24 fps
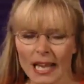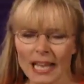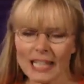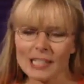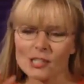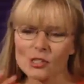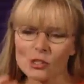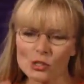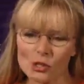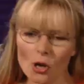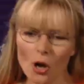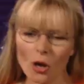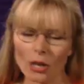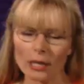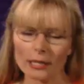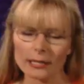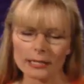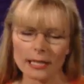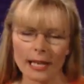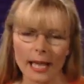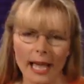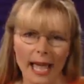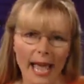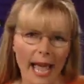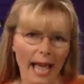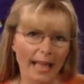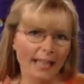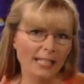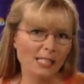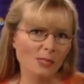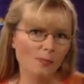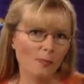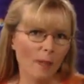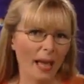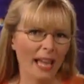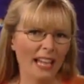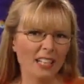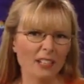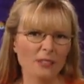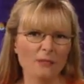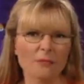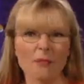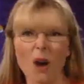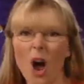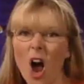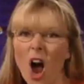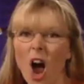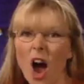is solid and it's made of
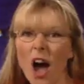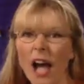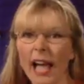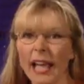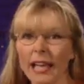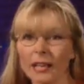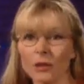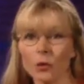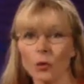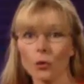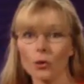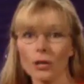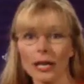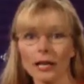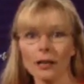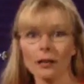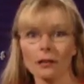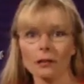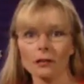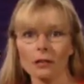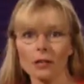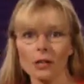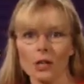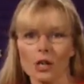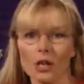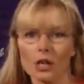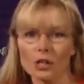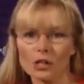iron or nickel,